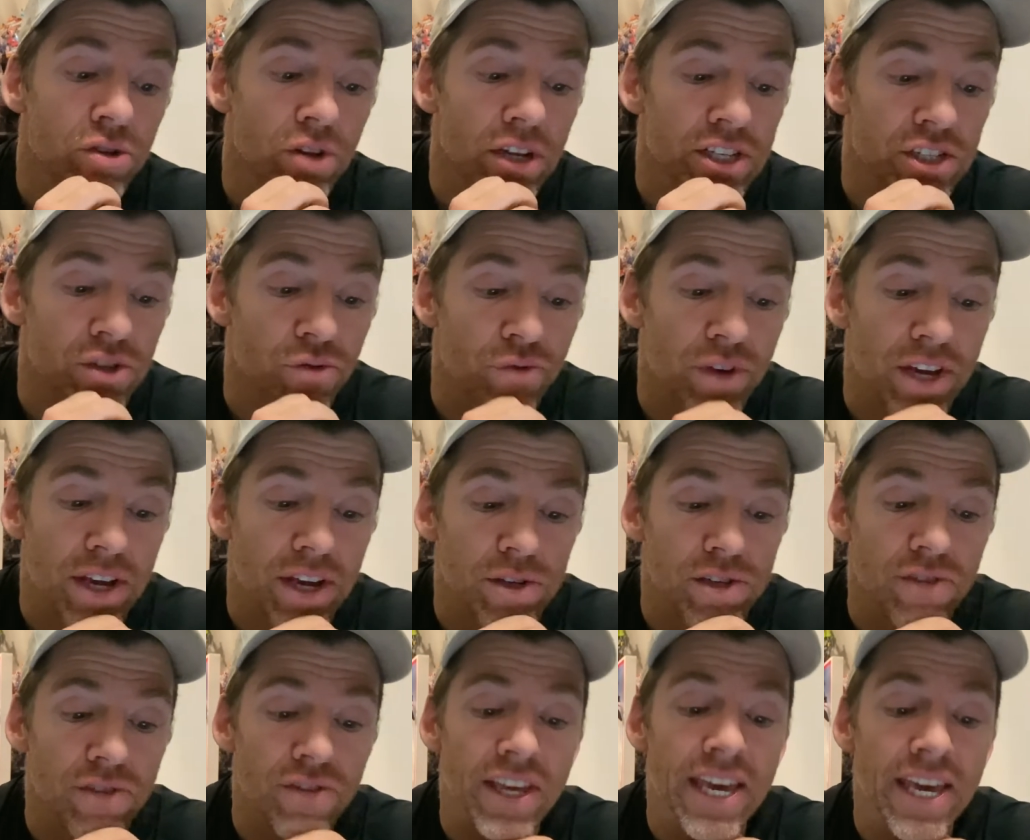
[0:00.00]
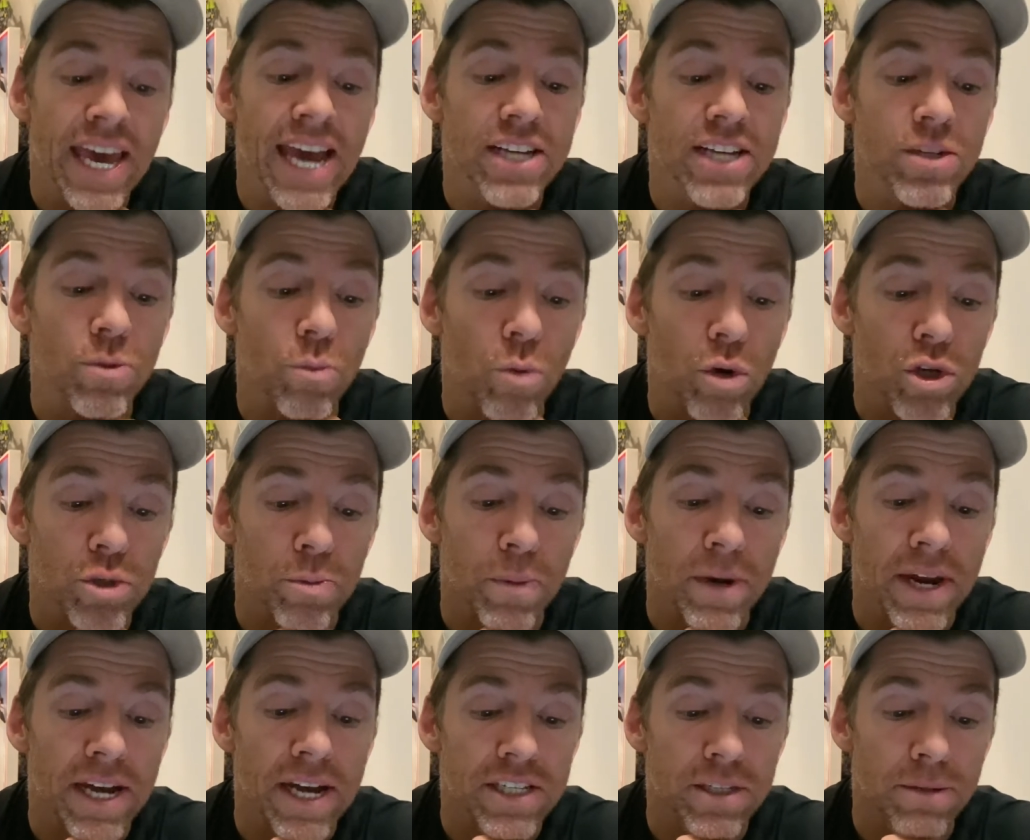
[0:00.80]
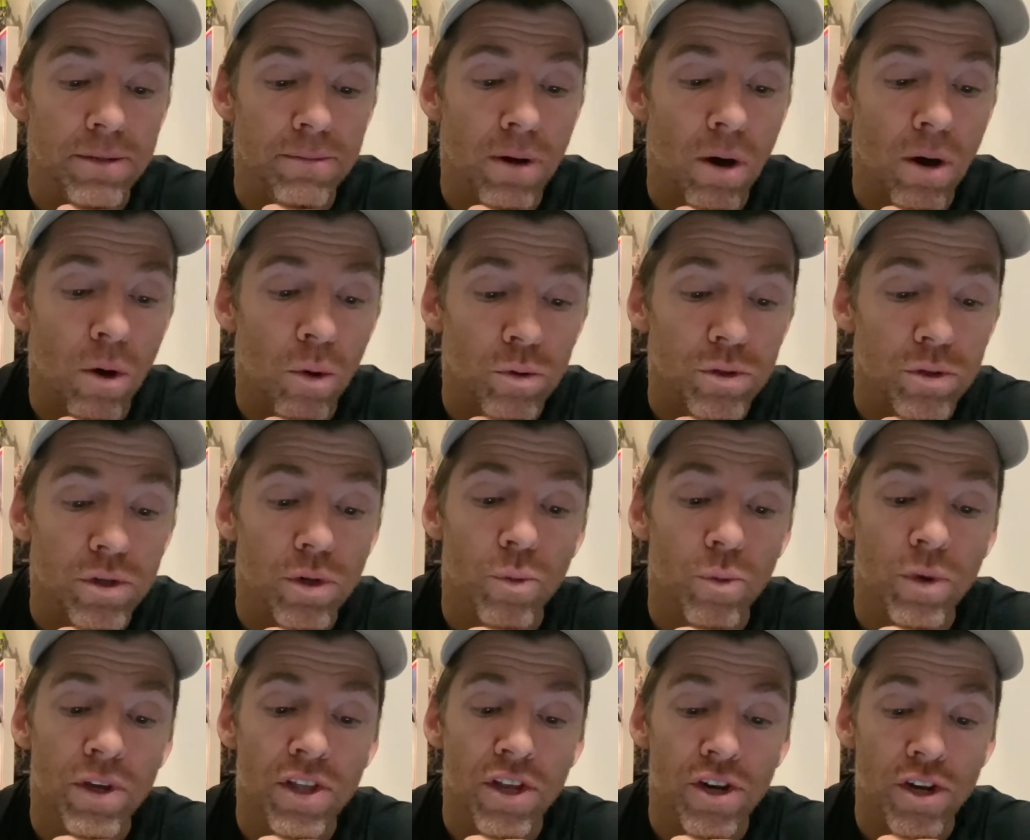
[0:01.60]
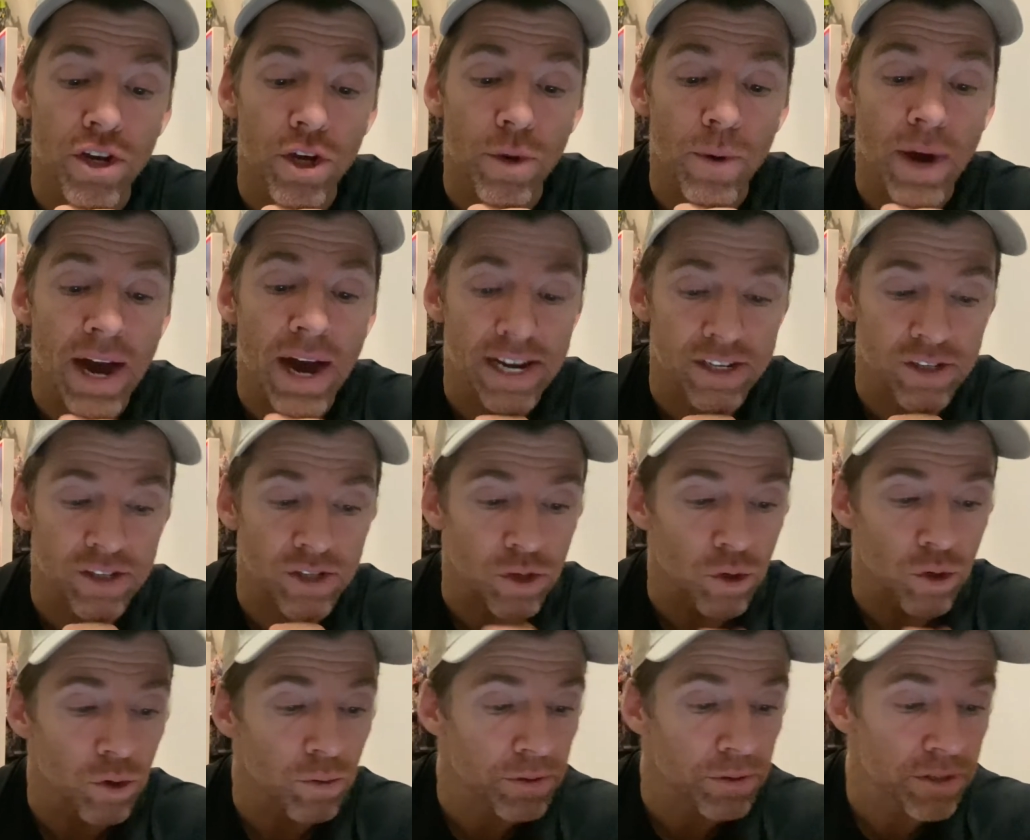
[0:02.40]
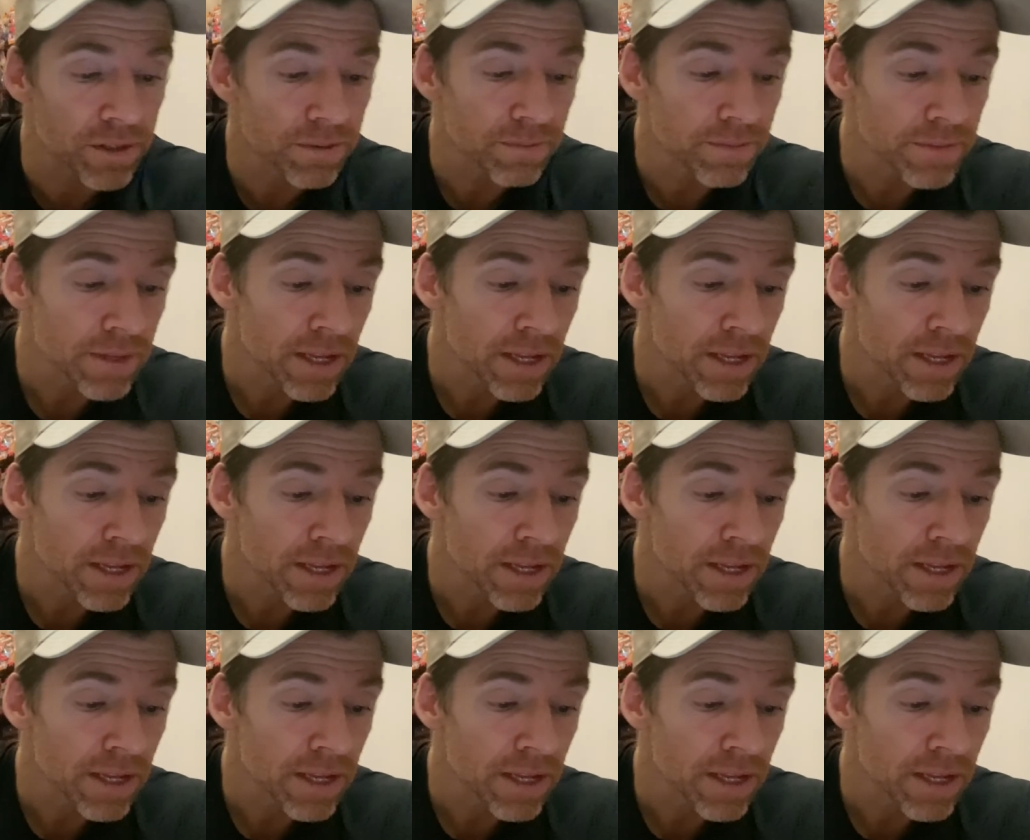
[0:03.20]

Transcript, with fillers: It's a reuse of the Kingdom Waspinator mould with a new head sculpt.